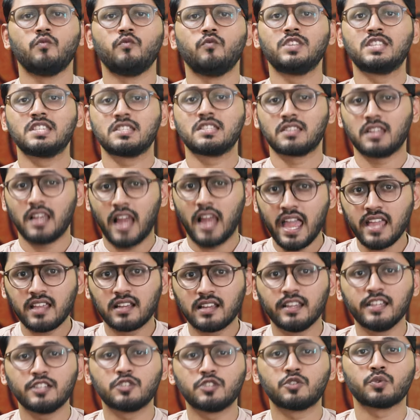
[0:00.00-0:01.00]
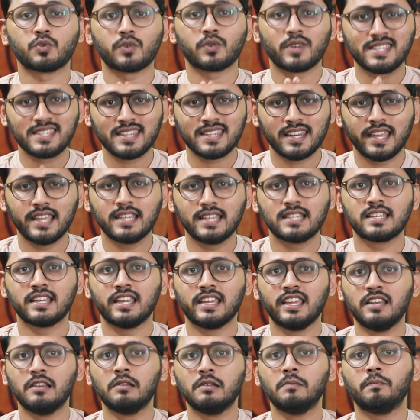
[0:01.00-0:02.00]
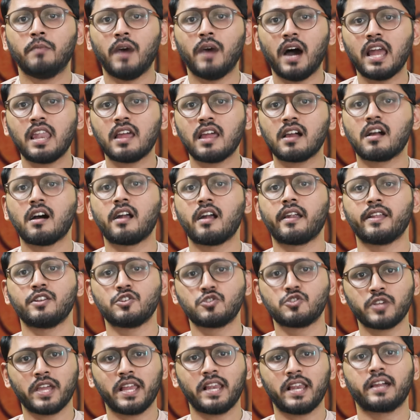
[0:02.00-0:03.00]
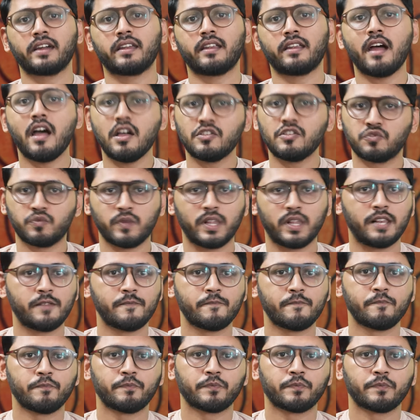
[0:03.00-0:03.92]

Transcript: which is likely to resonate in Palakkad and Chelakkara as well.